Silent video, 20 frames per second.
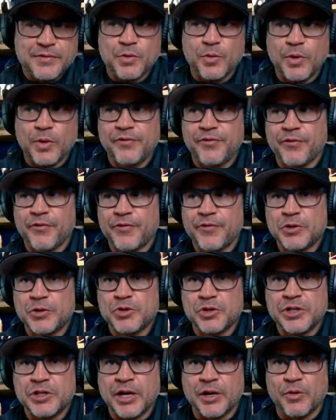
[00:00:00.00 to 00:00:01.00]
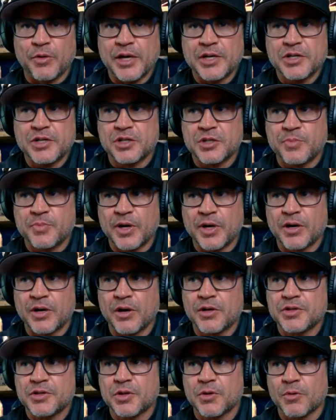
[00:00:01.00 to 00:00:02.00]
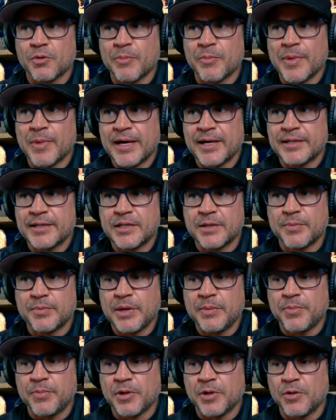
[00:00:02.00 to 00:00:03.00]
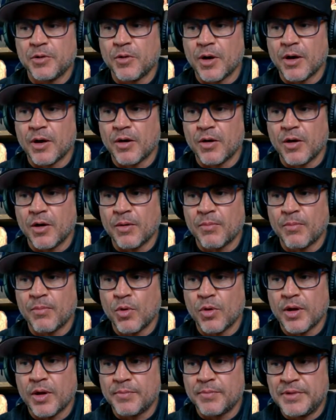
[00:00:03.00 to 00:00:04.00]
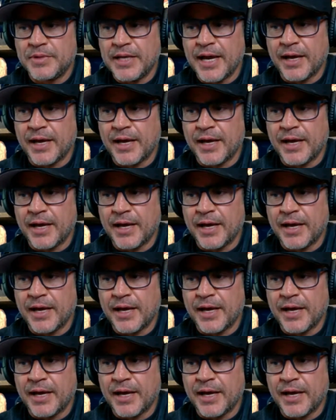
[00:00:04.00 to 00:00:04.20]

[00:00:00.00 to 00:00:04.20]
the way for future generations, but it also reminds the people who are more